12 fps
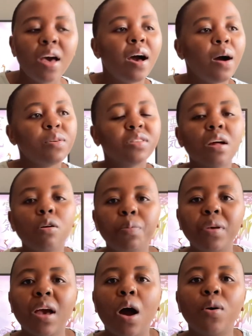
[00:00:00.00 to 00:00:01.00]
I was
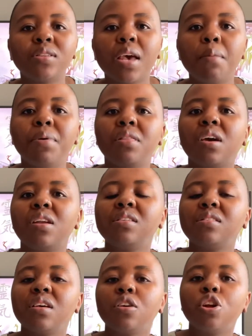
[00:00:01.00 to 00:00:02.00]
happy that
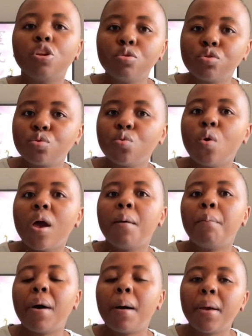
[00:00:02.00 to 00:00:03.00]
it's close to
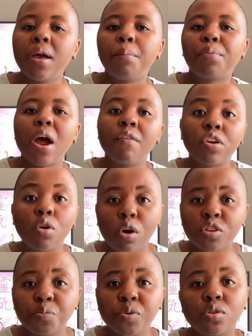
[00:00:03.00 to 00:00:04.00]
a private
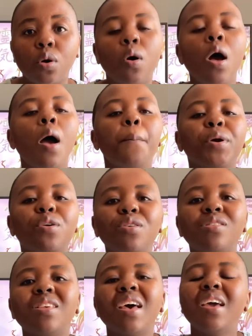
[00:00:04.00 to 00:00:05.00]
hospital,
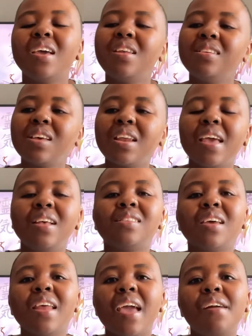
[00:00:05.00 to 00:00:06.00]
because it's
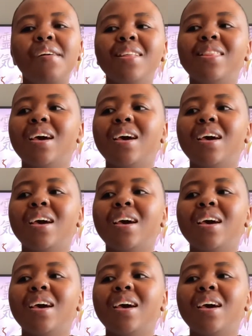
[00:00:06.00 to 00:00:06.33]
an area